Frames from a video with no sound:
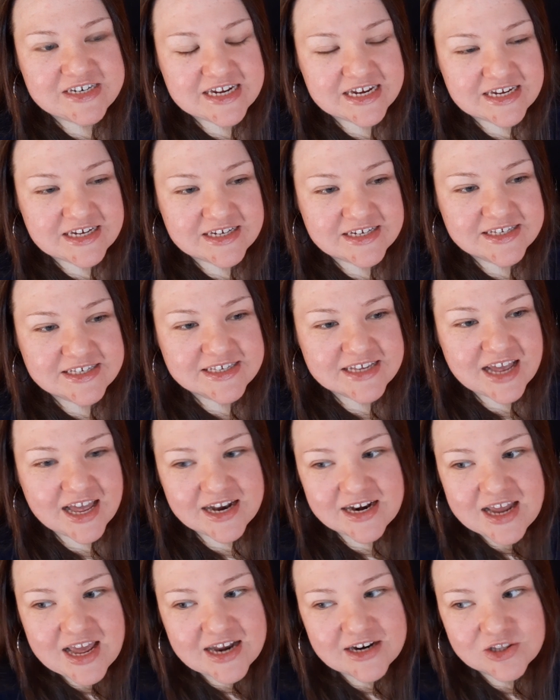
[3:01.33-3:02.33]
days,
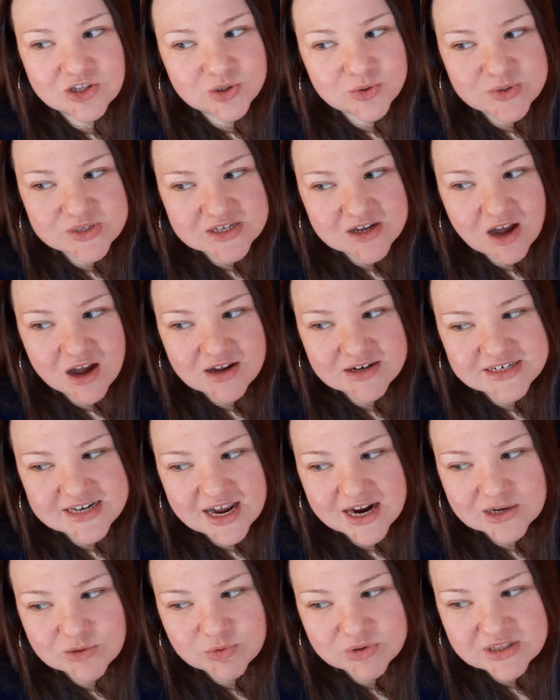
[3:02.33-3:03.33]
and, and lose
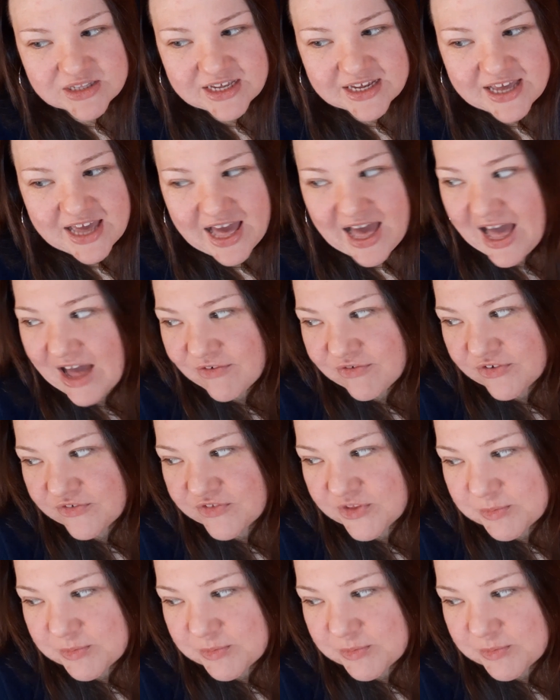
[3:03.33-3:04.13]
contact with like half of